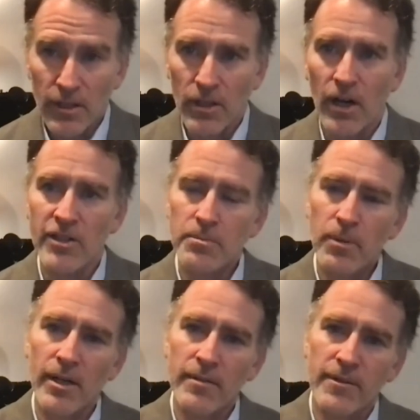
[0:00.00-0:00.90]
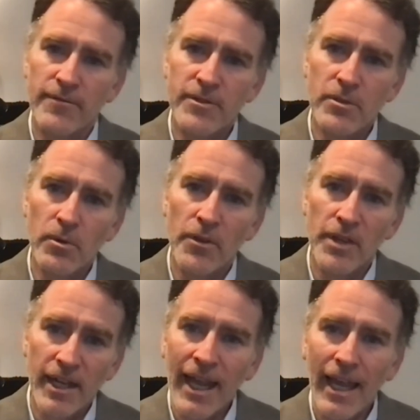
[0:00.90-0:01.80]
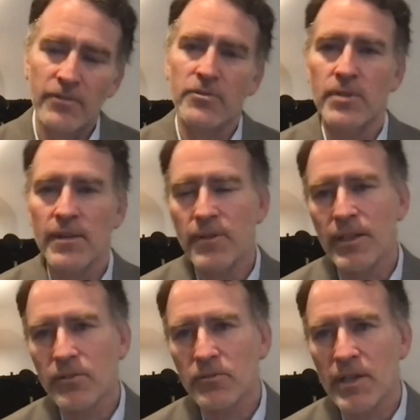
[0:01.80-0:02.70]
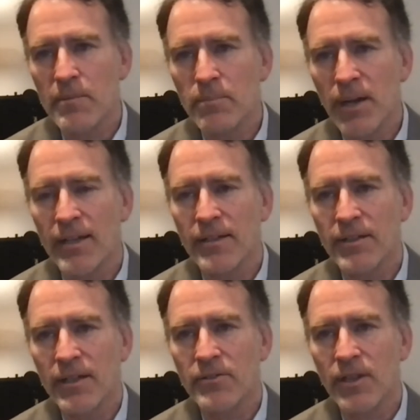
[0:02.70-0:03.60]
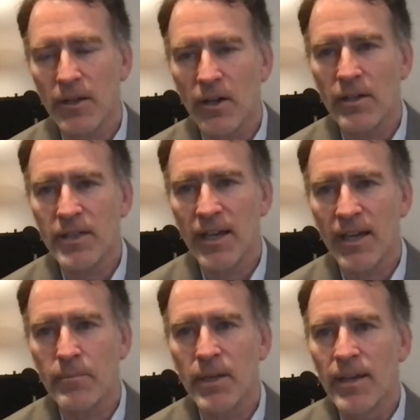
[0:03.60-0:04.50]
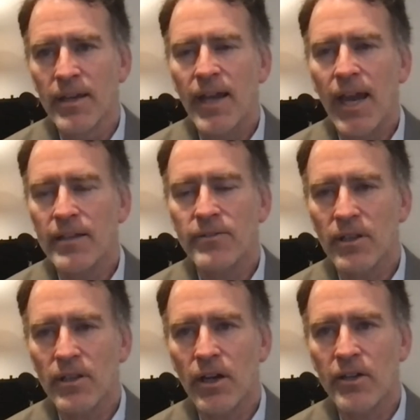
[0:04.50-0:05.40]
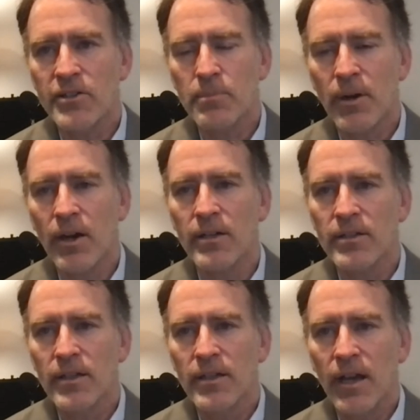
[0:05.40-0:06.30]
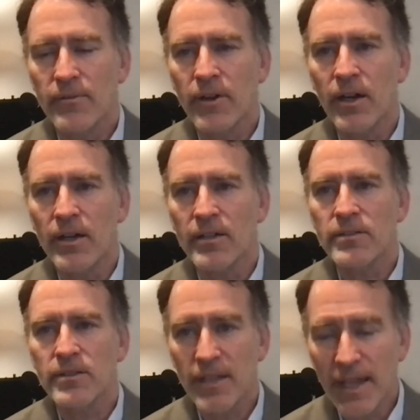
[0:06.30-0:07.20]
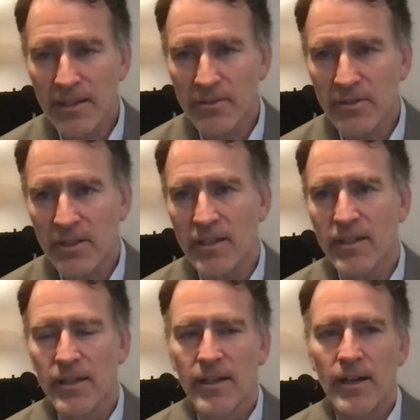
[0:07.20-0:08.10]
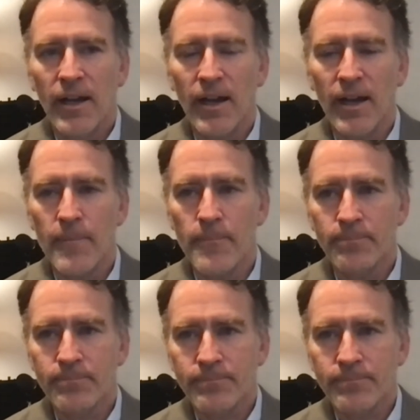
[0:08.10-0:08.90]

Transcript: large part of the fuel that has driven extreme politics in our time, and it's a large part of our legacy. Um,